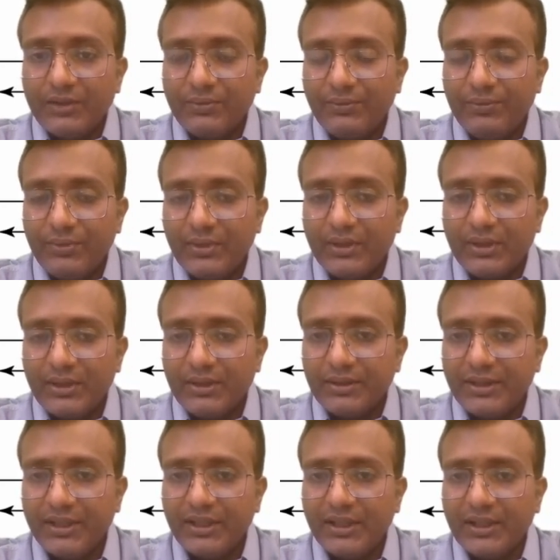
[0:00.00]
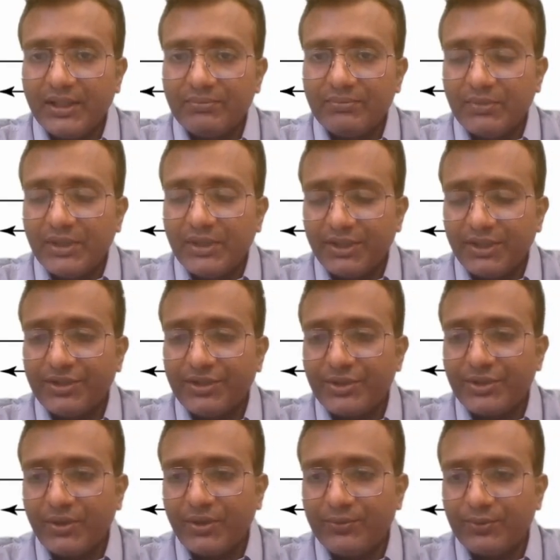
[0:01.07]
here
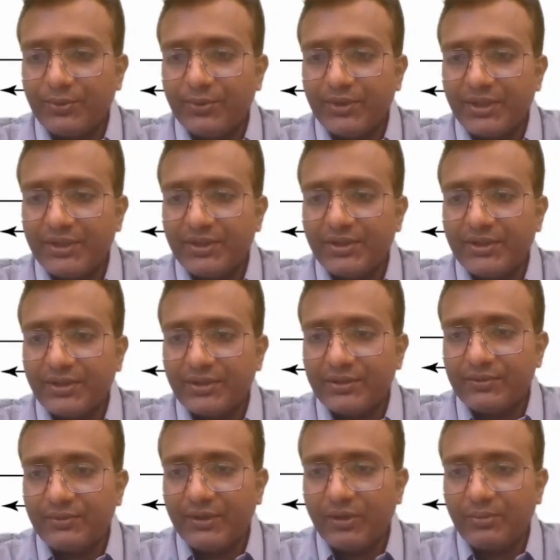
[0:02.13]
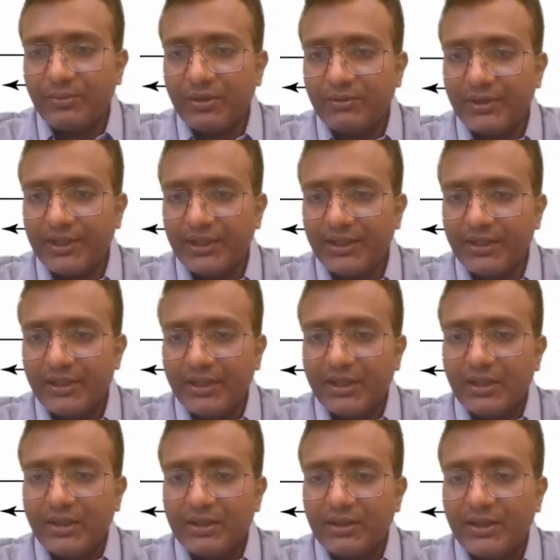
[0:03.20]
instead of two resistance, we have provided
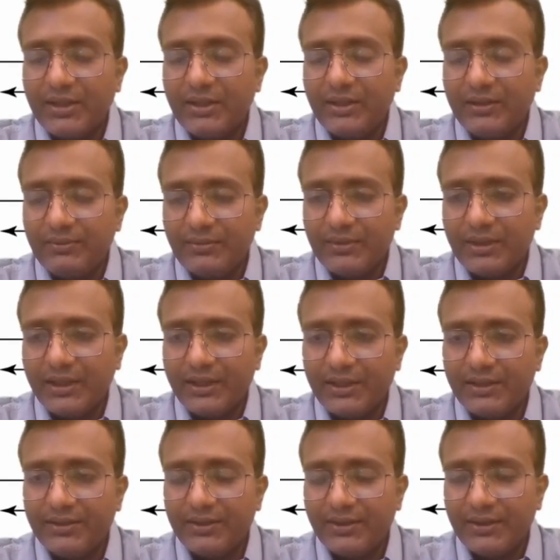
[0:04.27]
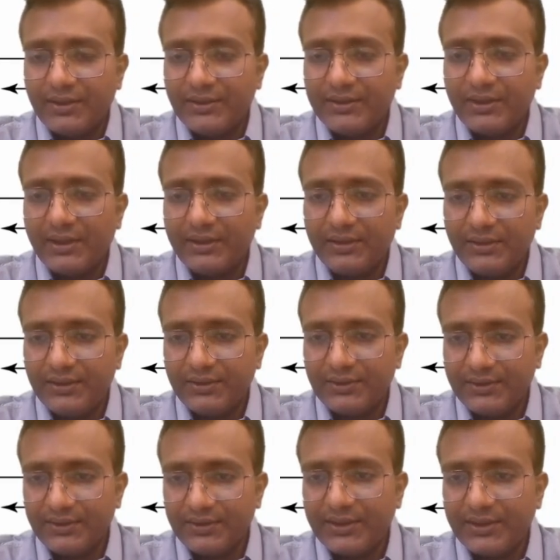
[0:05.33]
three resistances in the
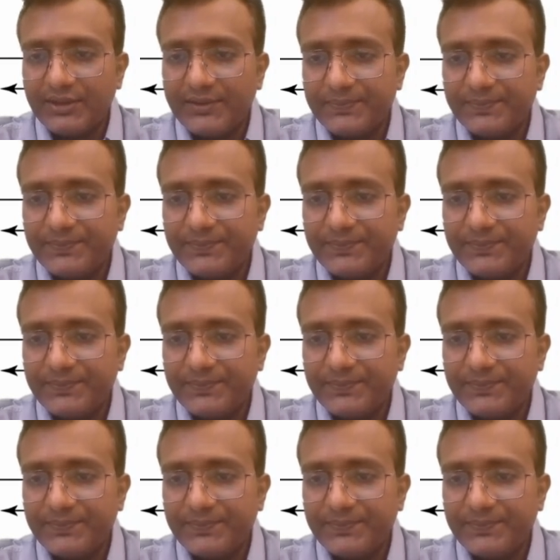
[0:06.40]
circuit.